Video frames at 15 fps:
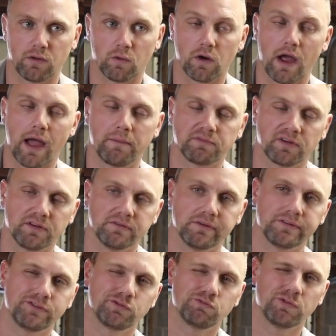or I'm sorry,
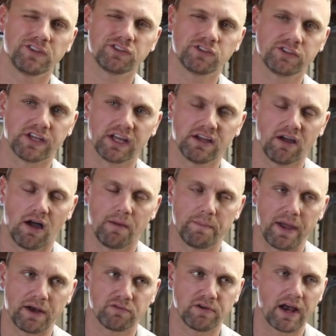really should say a
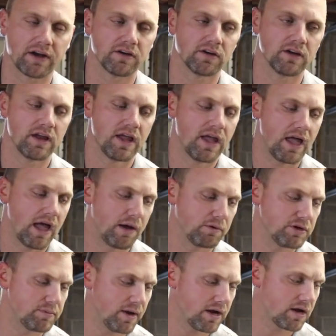compact tractor,
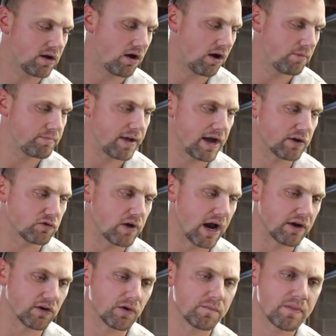when you buy a compact
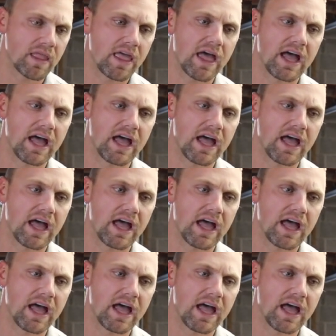tractor,